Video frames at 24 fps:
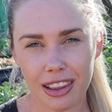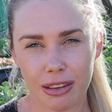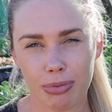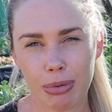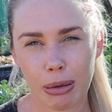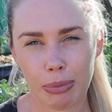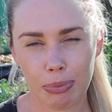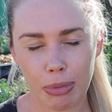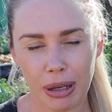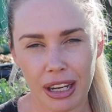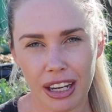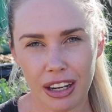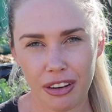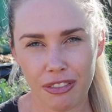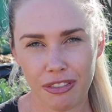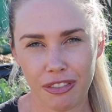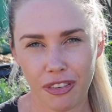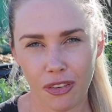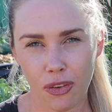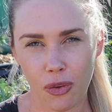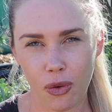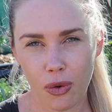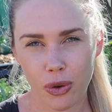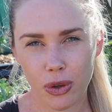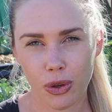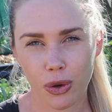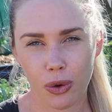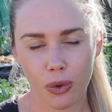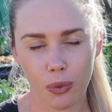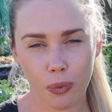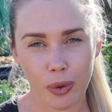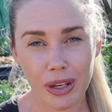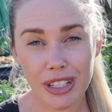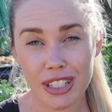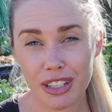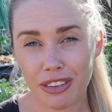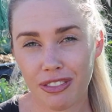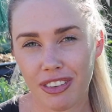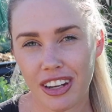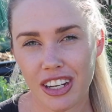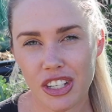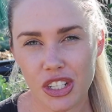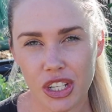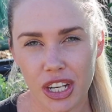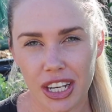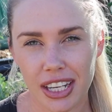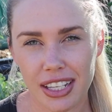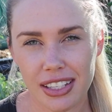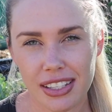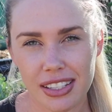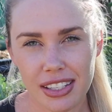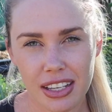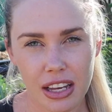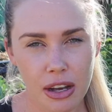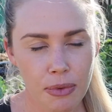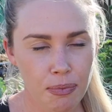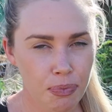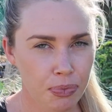prepared for your winter veggies.